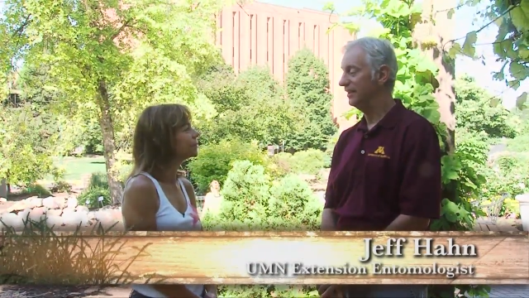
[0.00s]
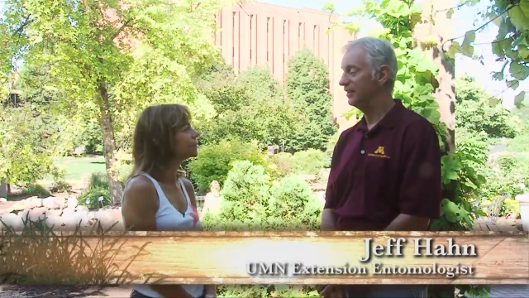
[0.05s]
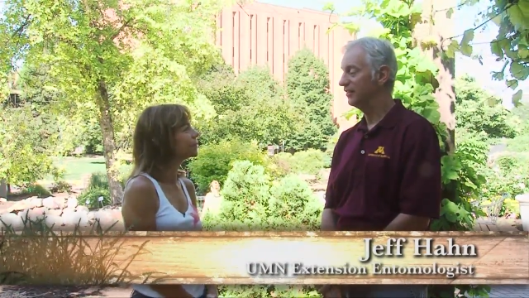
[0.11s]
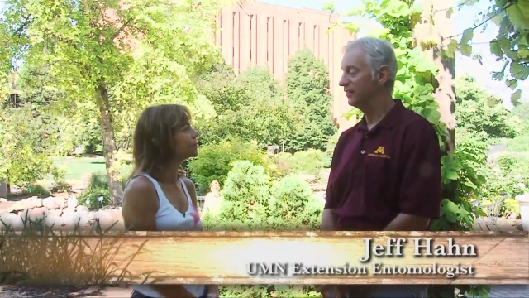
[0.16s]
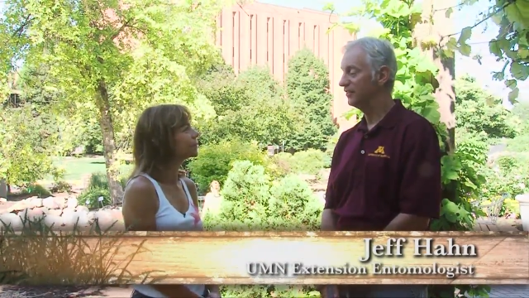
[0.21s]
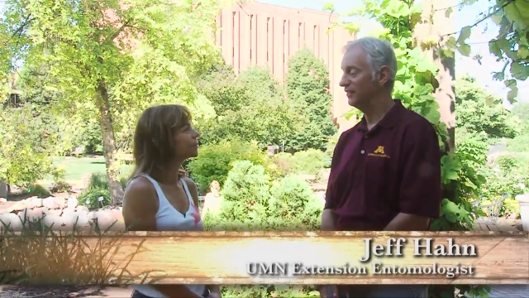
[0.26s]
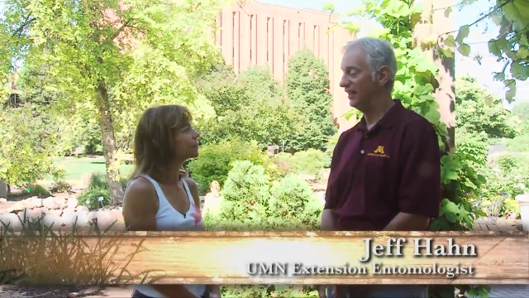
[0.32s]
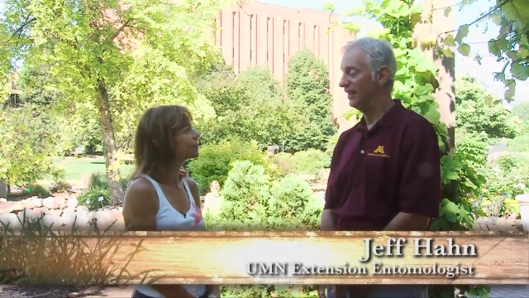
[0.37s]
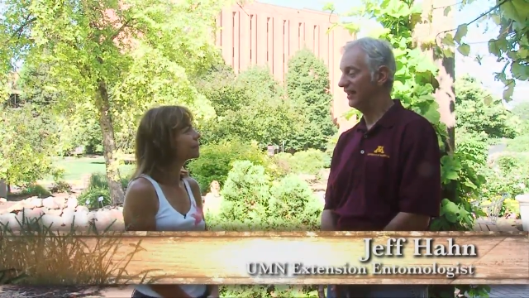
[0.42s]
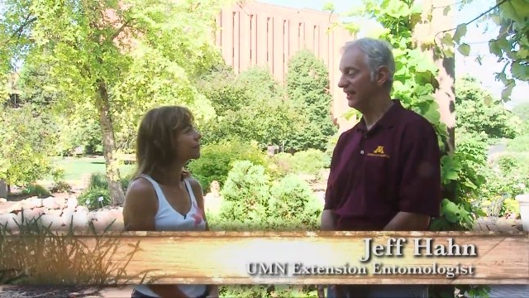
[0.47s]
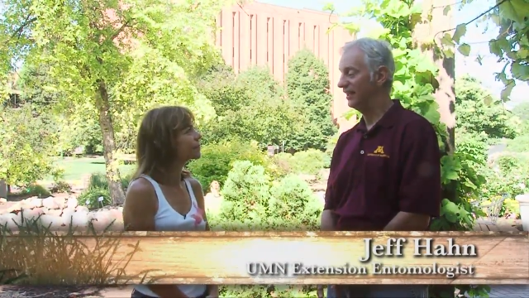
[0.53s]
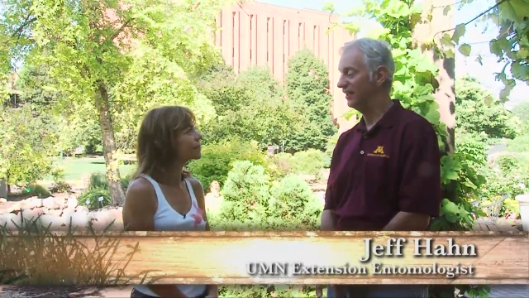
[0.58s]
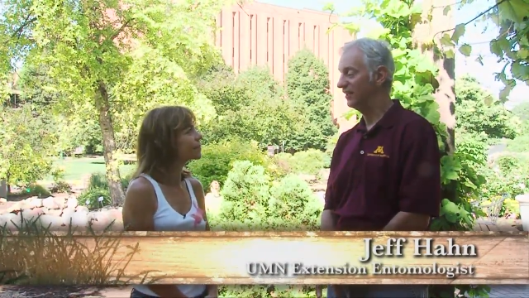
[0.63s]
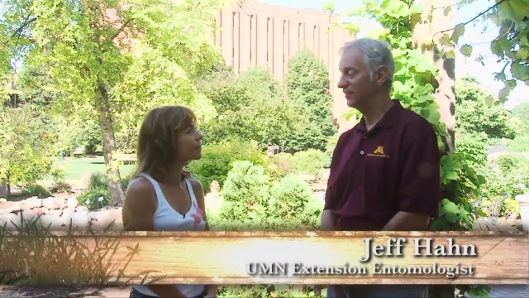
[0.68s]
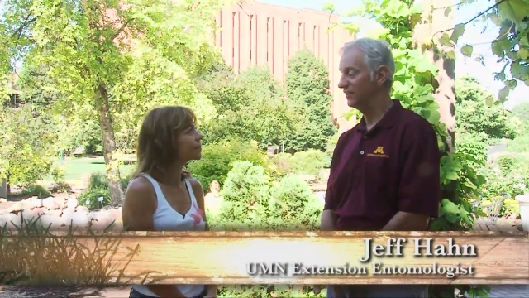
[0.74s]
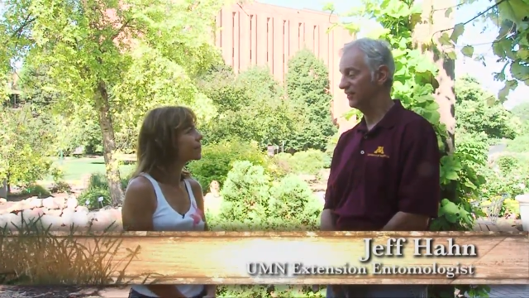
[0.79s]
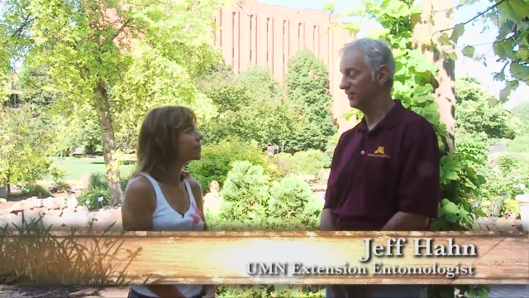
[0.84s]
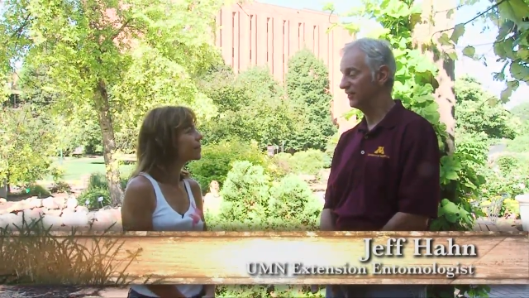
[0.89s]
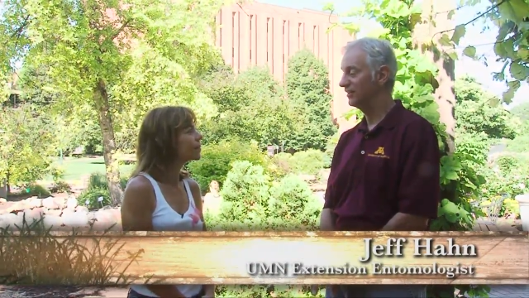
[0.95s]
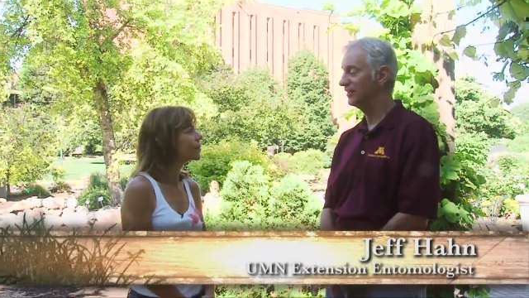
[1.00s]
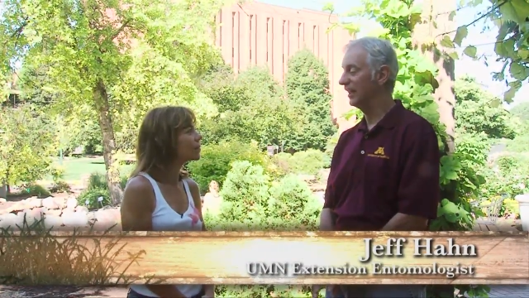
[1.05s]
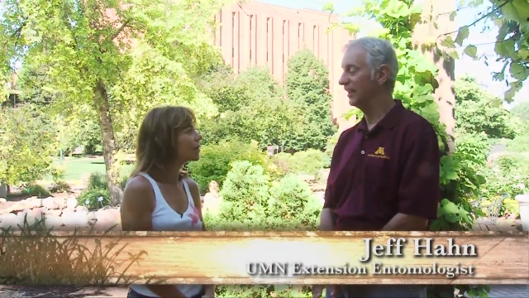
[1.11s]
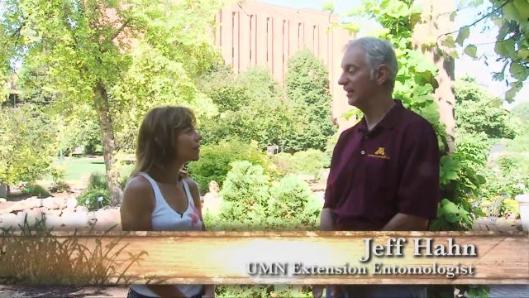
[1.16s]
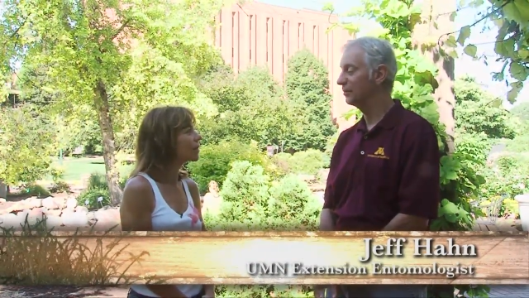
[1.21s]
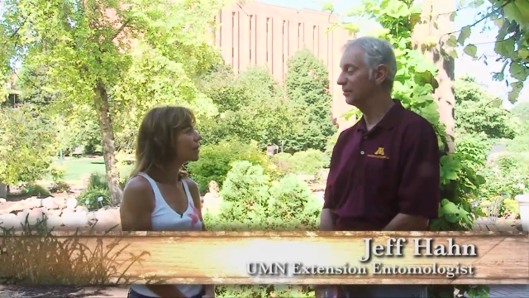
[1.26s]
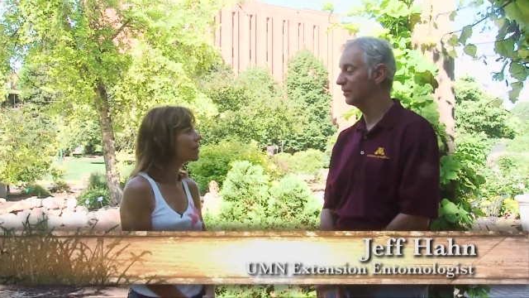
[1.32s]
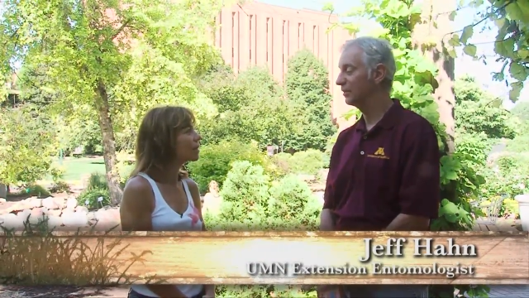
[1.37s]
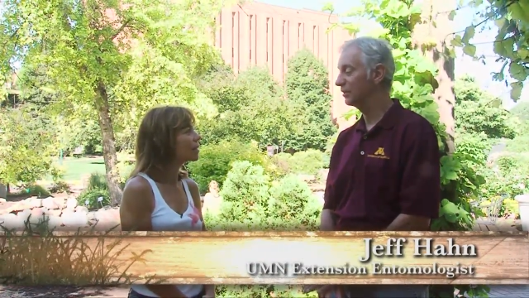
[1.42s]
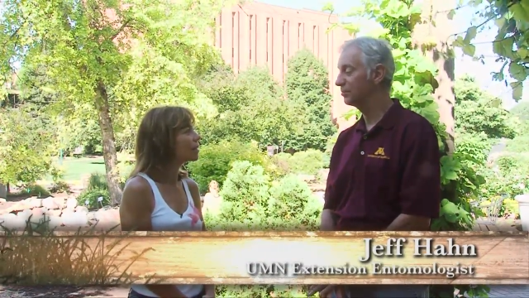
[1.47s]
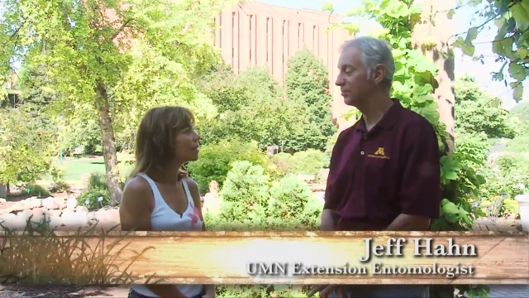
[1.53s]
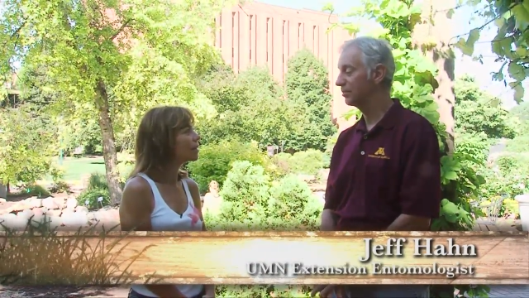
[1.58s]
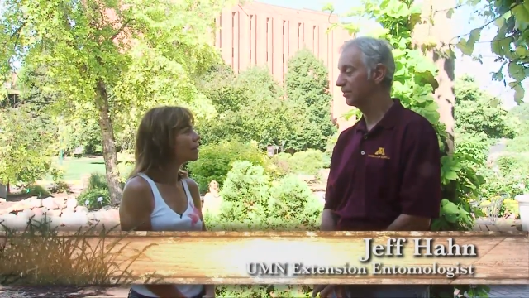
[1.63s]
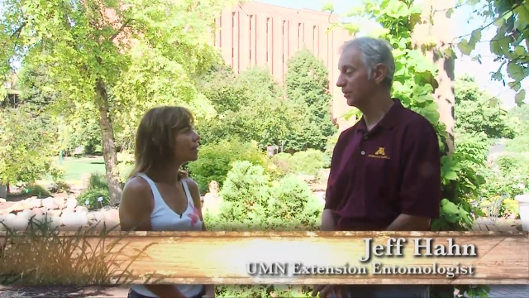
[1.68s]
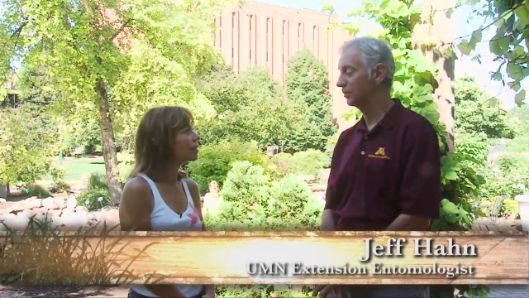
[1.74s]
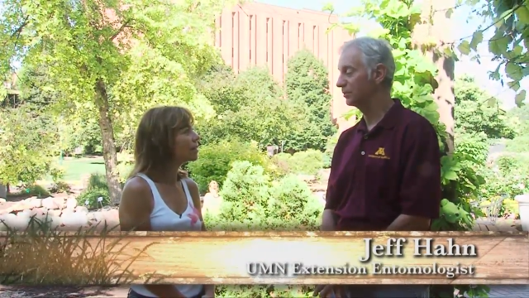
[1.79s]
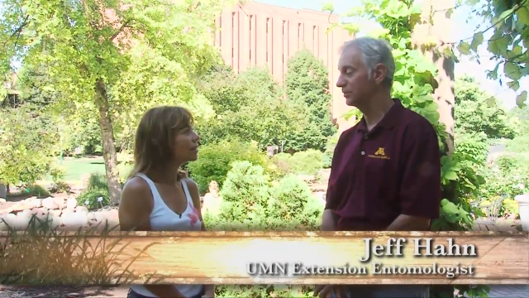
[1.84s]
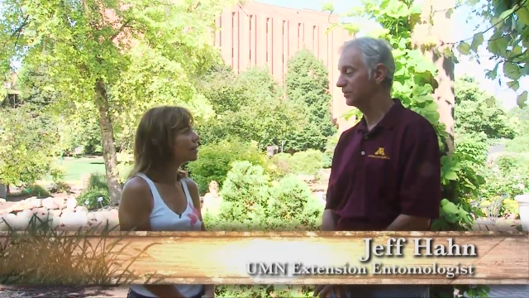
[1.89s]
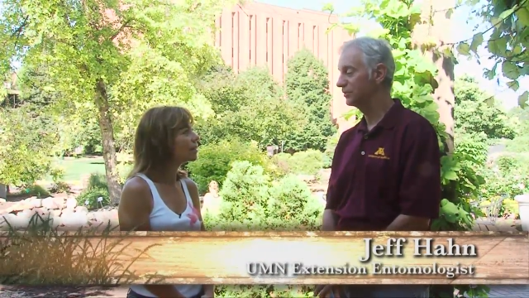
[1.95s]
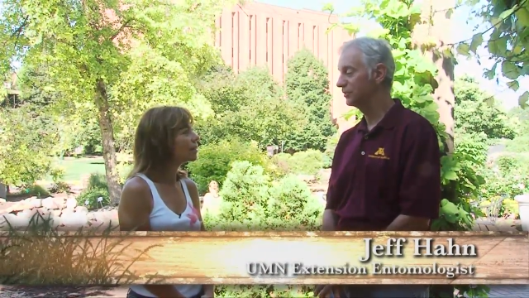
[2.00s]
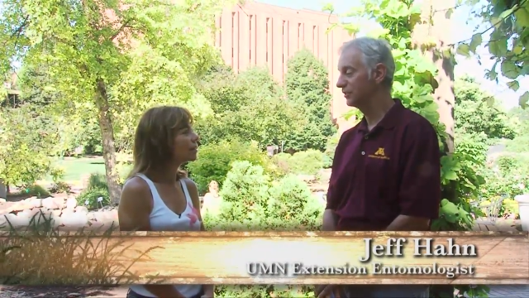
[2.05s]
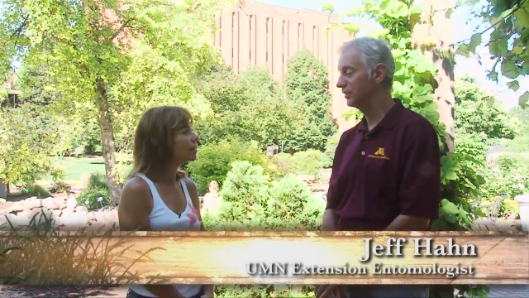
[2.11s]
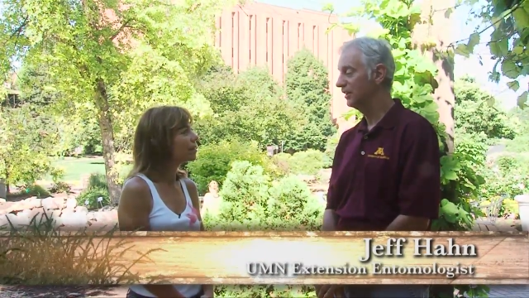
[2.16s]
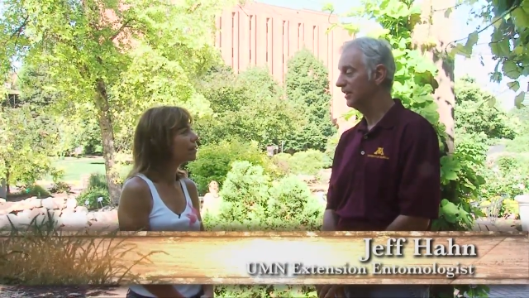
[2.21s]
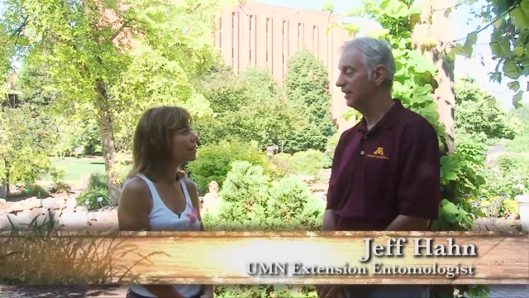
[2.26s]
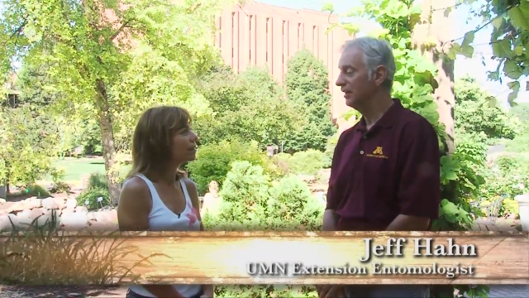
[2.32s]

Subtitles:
is a sustainable approach